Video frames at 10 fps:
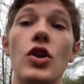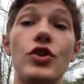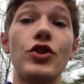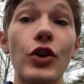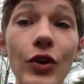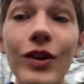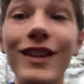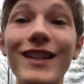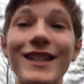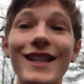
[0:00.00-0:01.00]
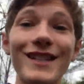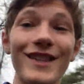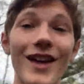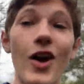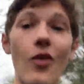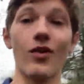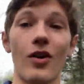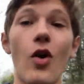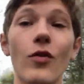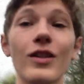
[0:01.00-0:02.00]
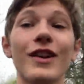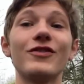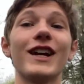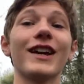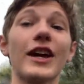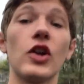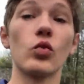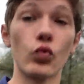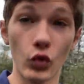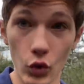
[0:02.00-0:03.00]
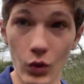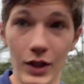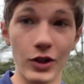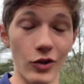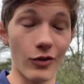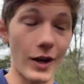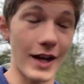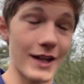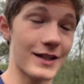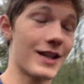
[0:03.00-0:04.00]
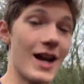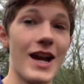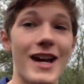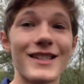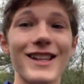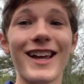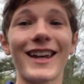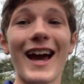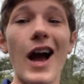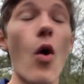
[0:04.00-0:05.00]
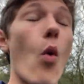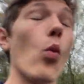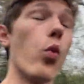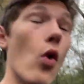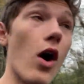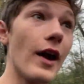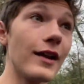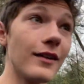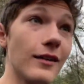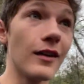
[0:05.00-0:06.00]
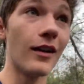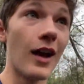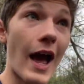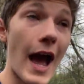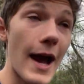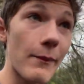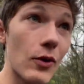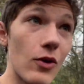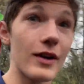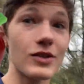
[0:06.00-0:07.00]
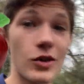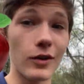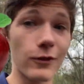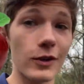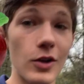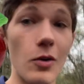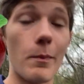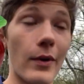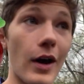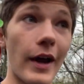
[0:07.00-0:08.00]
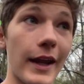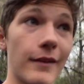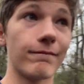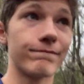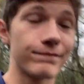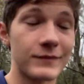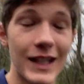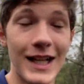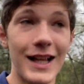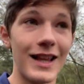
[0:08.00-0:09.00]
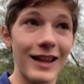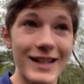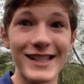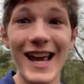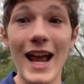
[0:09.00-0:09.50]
During the season though, overlifting can ruin your race. It's like how one apple is good for you, but let's say